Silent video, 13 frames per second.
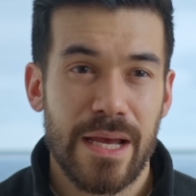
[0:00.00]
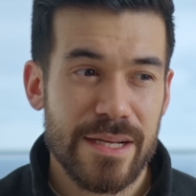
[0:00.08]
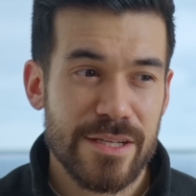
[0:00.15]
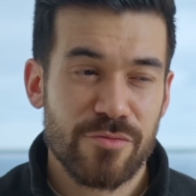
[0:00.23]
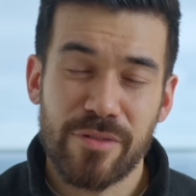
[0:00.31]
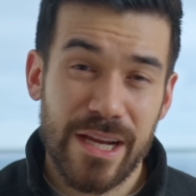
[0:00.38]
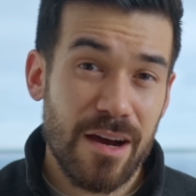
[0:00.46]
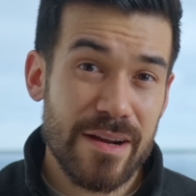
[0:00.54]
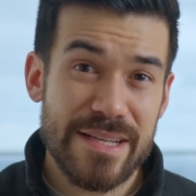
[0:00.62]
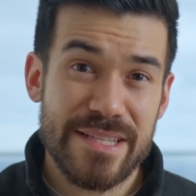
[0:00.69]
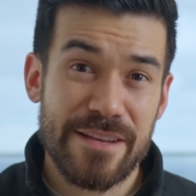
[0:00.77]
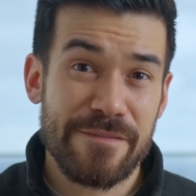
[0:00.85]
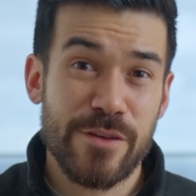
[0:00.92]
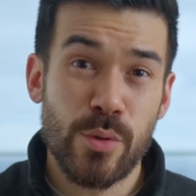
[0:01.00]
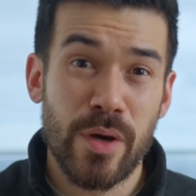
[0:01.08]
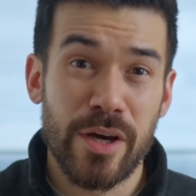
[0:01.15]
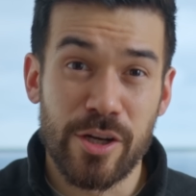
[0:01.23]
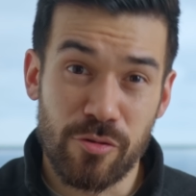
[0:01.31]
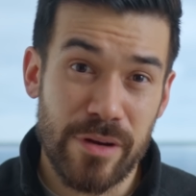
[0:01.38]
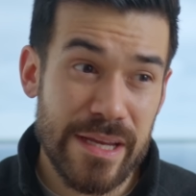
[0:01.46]
And regardless if you
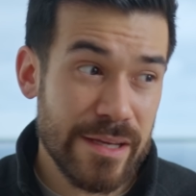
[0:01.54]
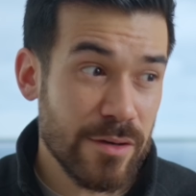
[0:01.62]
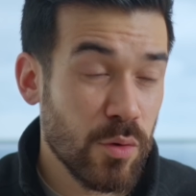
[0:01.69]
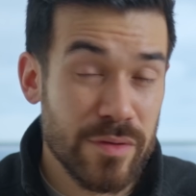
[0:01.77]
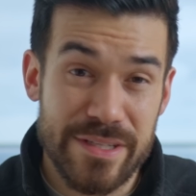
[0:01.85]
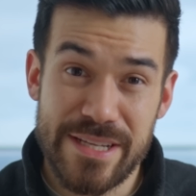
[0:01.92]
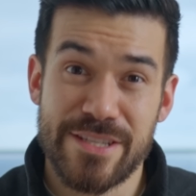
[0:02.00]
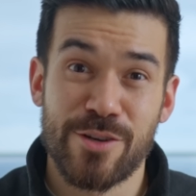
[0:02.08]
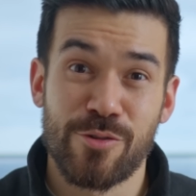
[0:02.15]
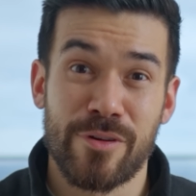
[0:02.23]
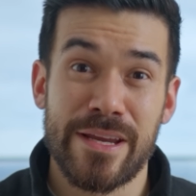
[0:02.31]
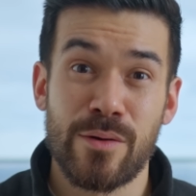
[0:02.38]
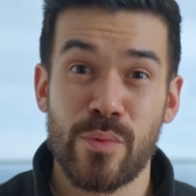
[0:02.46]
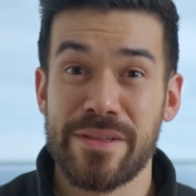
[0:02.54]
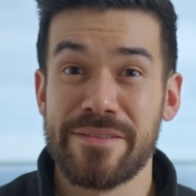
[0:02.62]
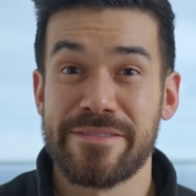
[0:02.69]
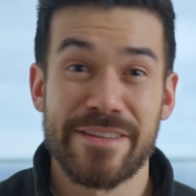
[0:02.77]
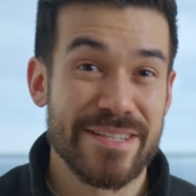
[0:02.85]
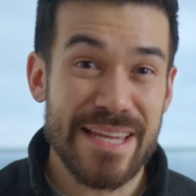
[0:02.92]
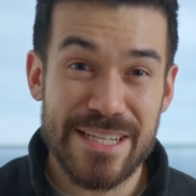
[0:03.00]
agree or disagree with
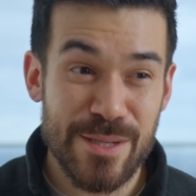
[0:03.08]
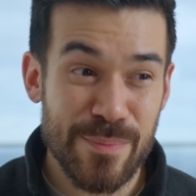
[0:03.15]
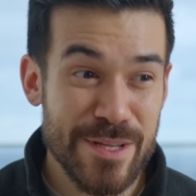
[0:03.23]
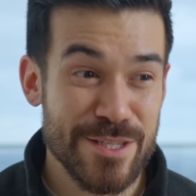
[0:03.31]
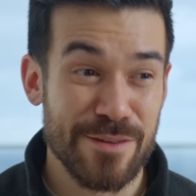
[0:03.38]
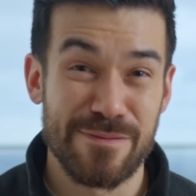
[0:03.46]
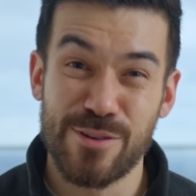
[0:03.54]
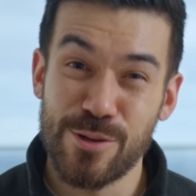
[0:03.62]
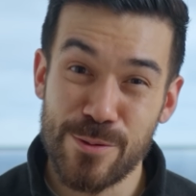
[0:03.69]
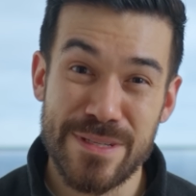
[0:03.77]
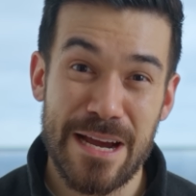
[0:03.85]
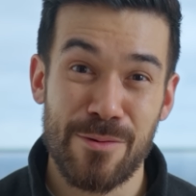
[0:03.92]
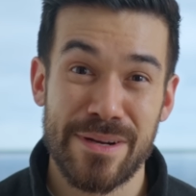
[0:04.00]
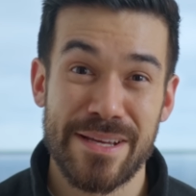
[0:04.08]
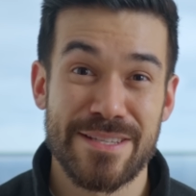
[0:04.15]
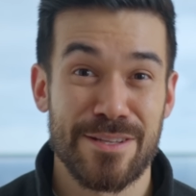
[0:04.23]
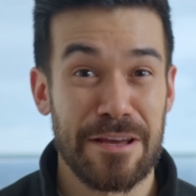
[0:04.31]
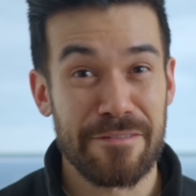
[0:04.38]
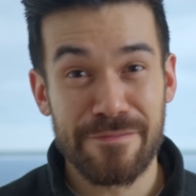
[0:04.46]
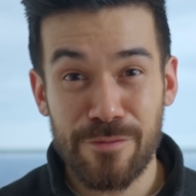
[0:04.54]
the sentiments of news outlets
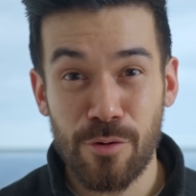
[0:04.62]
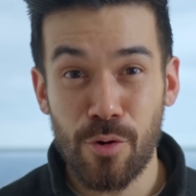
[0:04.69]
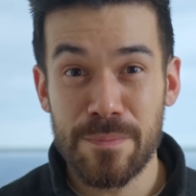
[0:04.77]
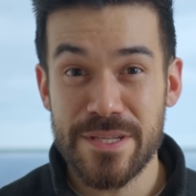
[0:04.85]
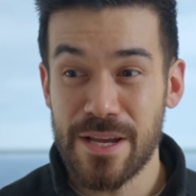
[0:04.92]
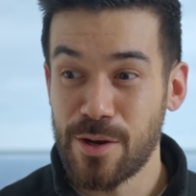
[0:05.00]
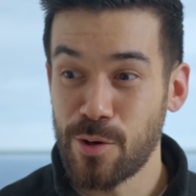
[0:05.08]
like Forbes